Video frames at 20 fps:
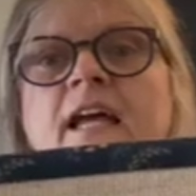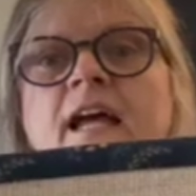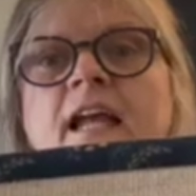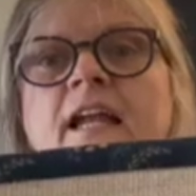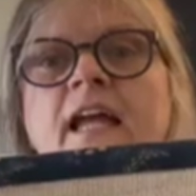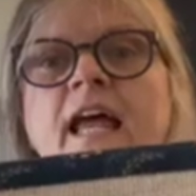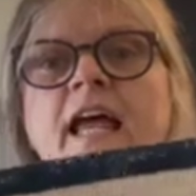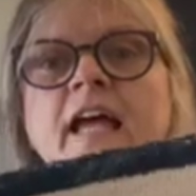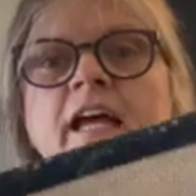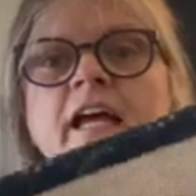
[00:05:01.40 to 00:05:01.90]
and
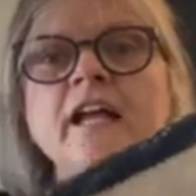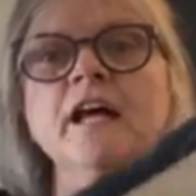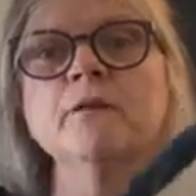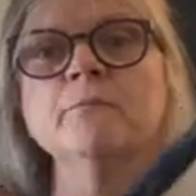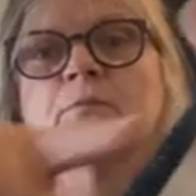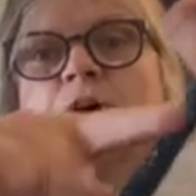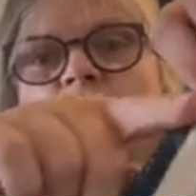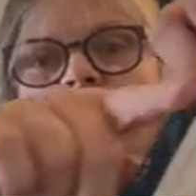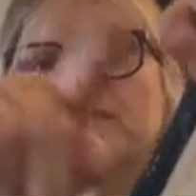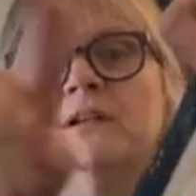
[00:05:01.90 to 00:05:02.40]
hang it up,
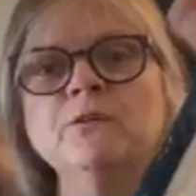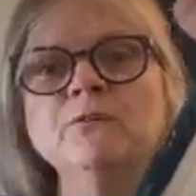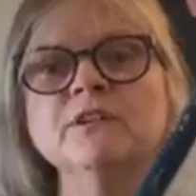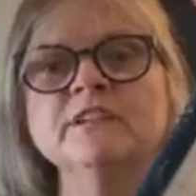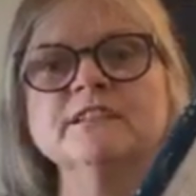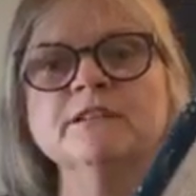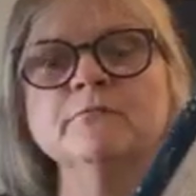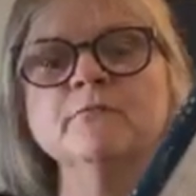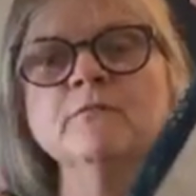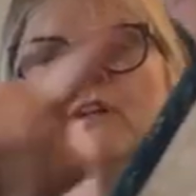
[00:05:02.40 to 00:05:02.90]
probably with
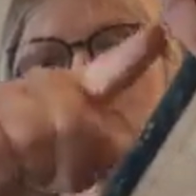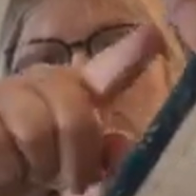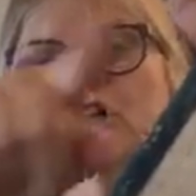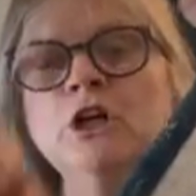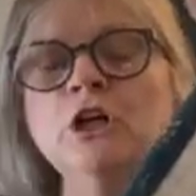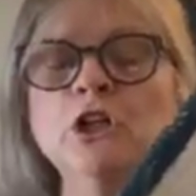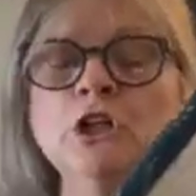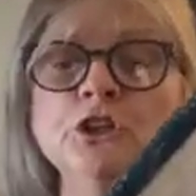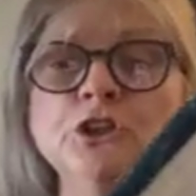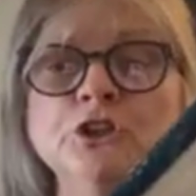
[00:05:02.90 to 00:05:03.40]
some
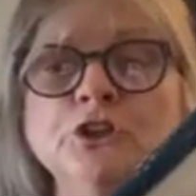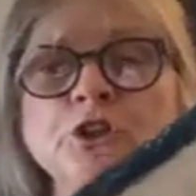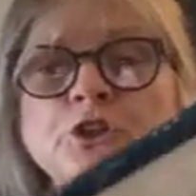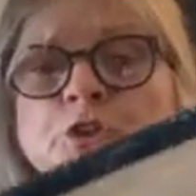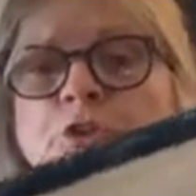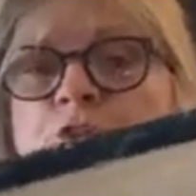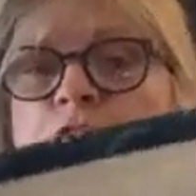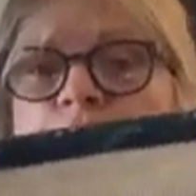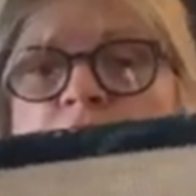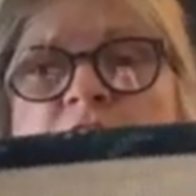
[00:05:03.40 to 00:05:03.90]

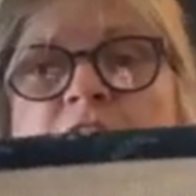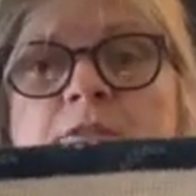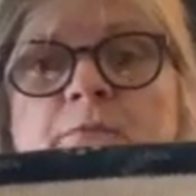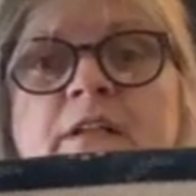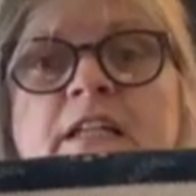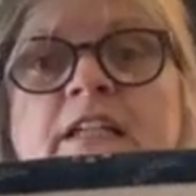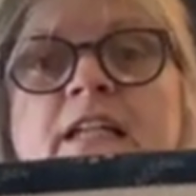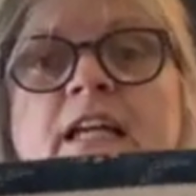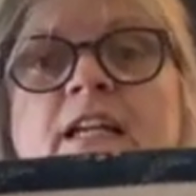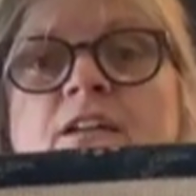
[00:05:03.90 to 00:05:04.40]
jute or
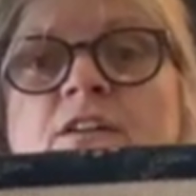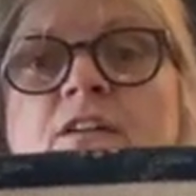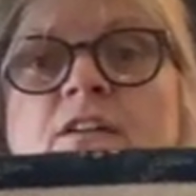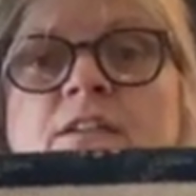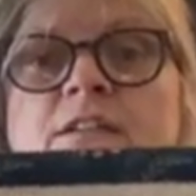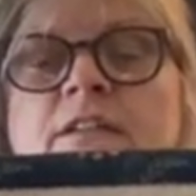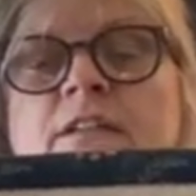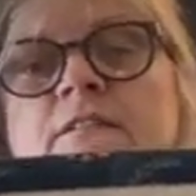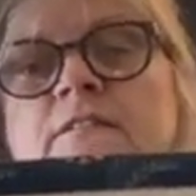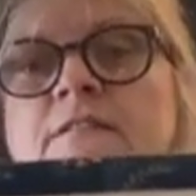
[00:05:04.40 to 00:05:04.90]
something that
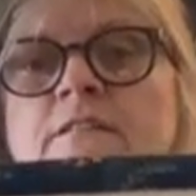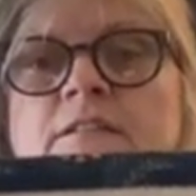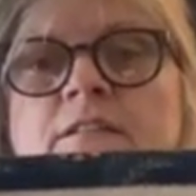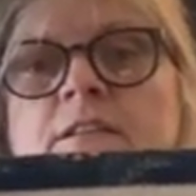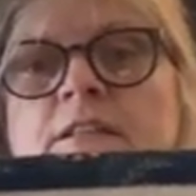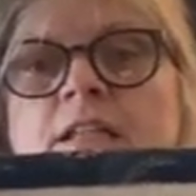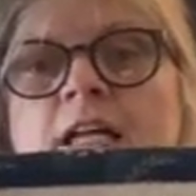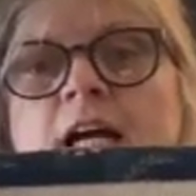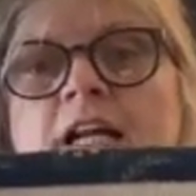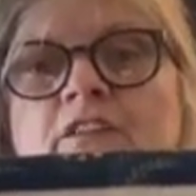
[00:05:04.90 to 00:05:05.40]
looks
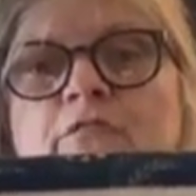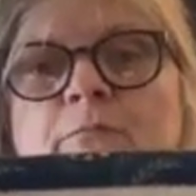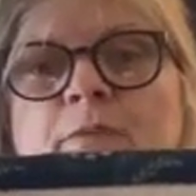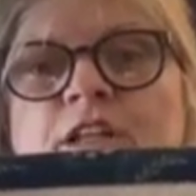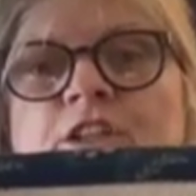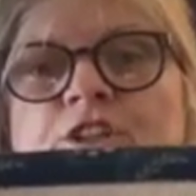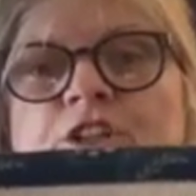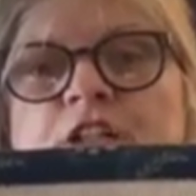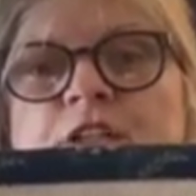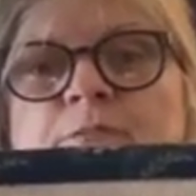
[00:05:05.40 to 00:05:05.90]
kind of
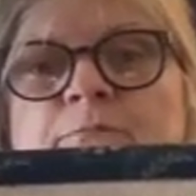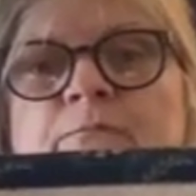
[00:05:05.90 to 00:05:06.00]
beachy.